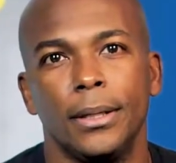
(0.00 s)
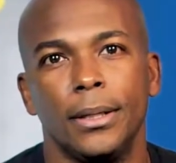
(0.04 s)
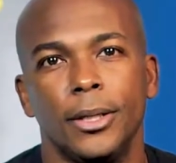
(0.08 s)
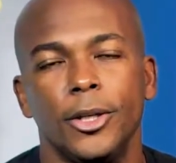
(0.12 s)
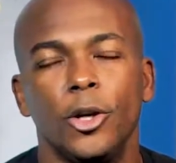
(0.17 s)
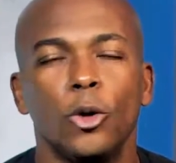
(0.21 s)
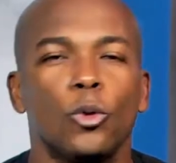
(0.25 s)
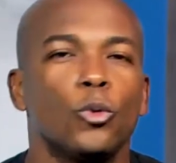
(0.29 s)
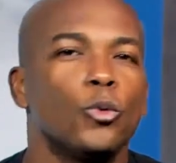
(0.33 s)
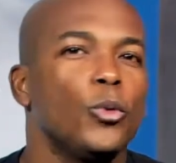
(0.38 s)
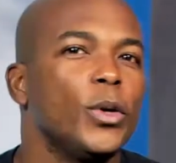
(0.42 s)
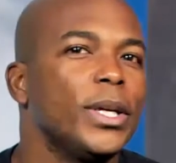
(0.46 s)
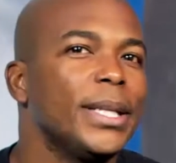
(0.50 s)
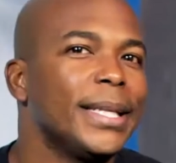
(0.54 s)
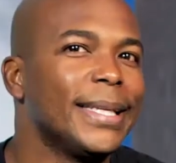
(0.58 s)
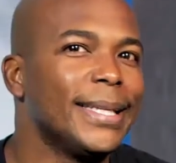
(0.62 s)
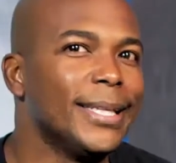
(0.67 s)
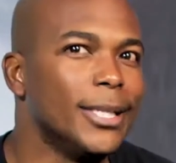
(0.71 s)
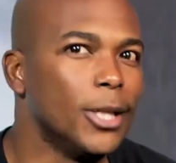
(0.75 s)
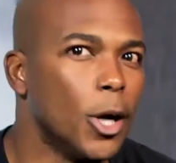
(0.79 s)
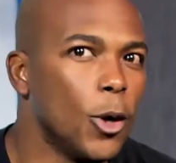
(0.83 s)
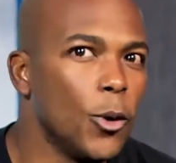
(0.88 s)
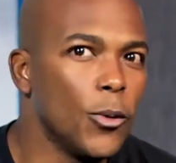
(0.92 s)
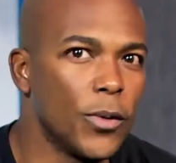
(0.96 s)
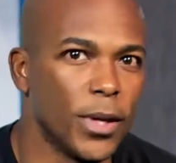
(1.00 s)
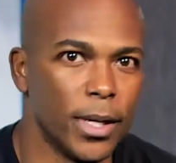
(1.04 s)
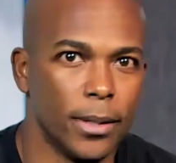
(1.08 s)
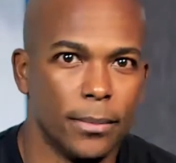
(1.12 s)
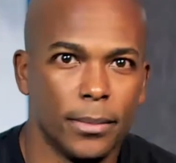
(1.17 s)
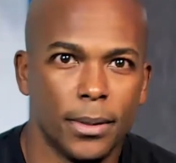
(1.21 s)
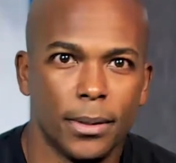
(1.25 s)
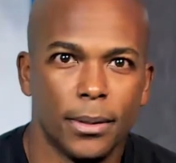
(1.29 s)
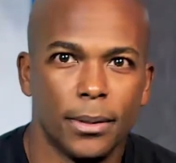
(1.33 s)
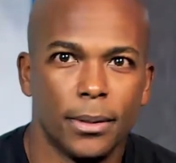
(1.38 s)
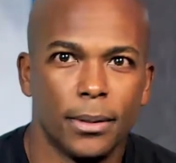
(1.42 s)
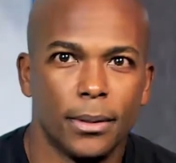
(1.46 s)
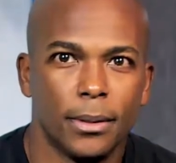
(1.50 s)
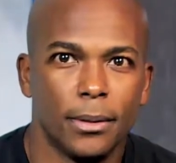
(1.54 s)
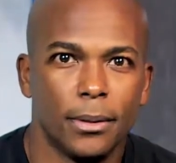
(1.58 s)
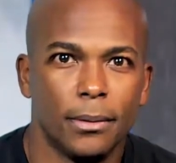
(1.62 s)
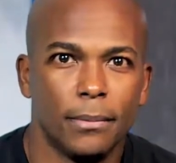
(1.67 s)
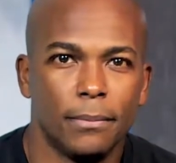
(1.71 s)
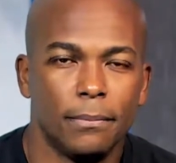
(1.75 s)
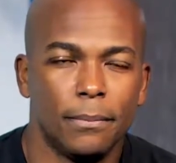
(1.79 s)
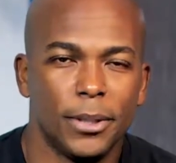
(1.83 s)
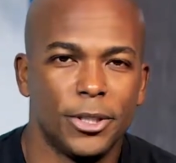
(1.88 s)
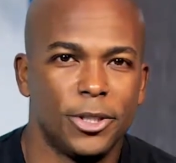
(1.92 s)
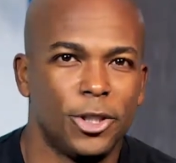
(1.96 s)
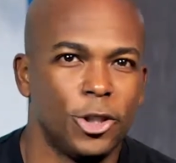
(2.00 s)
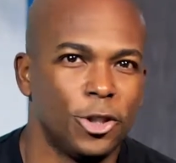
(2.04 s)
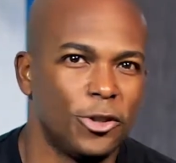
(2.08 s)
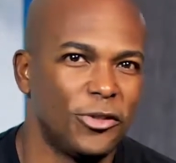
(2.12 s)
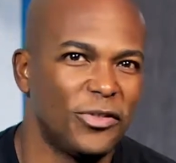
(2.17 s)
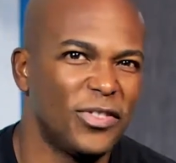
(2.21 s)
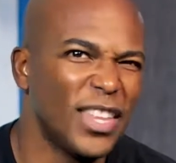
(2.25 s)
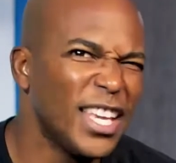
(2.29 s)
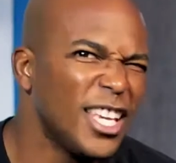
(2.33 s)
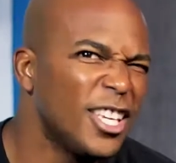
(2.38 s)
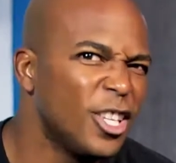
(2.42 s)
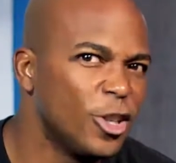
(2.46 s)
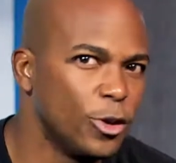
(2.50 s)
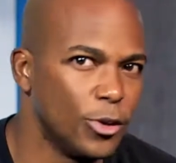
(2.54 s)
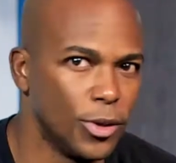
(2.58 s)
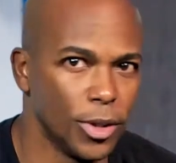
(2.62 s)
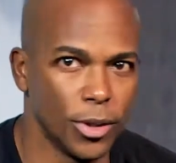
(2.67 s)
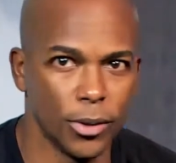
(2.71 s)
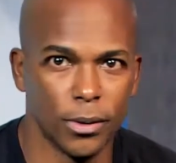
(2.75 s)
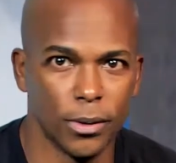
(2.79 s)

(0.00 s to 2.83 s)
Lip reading: You don't really know them, but you think you do.